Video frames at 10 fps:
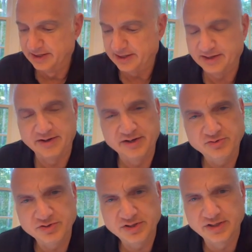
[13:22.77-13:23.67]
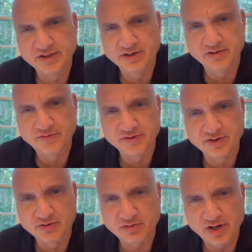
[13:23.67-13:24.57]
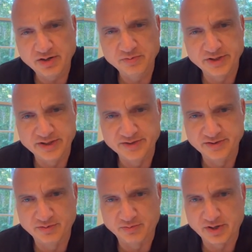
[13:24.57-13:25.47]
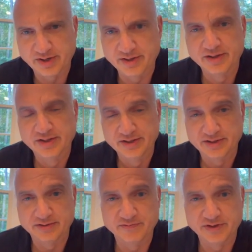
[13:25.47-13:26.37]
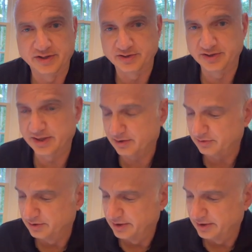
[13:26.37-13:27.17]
And interestingly enough, it's incredibly easy to write in VHDL.